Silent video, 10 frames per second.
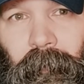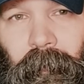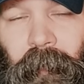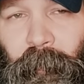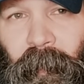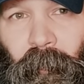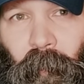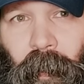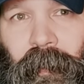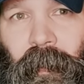I spent
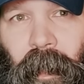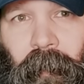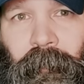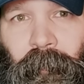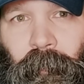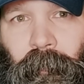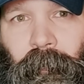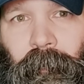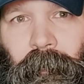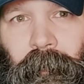one year out of school
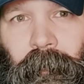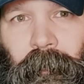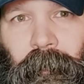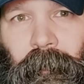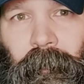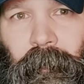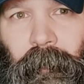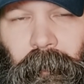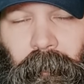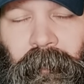
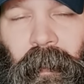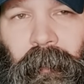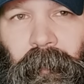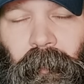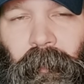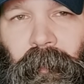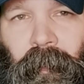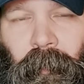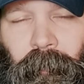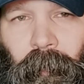and decided to go to the
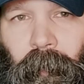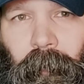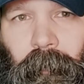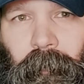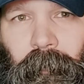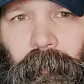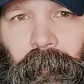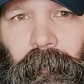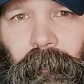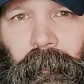Coast Guard.
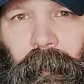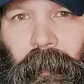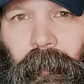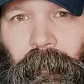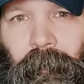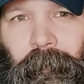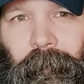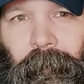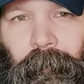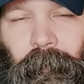And
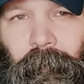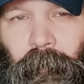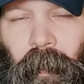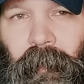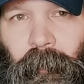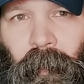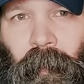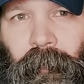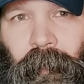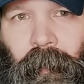crazy
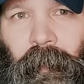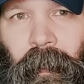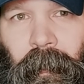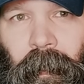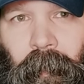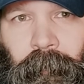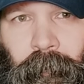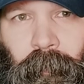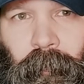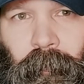because the year that I got out of
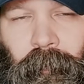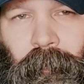school,